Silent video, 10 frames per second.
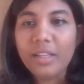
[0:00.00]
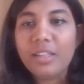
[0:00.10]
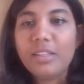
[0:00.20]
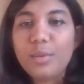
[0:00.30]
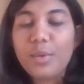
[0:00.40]

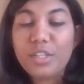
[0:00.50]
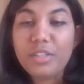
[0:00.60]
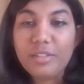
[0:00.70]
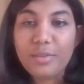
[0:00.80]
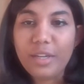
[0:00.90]
This
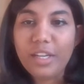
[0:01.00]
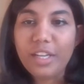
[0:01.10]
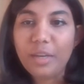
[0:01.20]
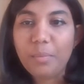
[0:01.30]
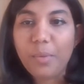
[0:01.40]
question is
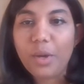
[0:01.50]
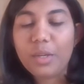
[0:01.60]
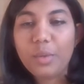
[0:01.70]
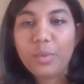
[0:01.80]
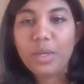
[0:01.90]
really
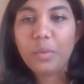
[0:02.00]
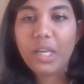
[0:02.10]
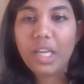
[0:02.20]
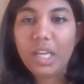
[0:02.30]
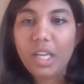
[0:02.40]
important when
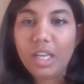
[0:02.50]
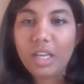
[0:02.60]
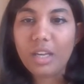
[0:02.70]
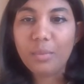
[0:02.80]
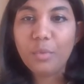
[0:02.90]

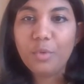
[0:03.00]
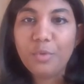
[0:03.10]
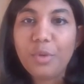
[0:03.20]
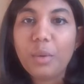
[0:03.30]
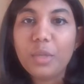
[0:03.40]
we move
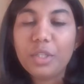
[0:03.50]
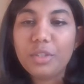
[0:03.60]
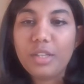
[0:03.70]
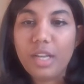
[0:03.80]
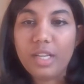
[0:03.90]
forward
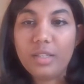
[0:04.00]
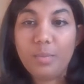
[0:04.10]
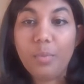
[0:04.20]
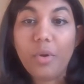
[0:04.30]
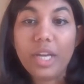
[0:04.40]
to the
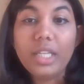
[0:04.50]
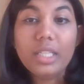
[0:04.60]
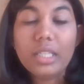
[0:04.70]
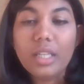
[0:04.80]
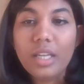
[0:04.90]
next point,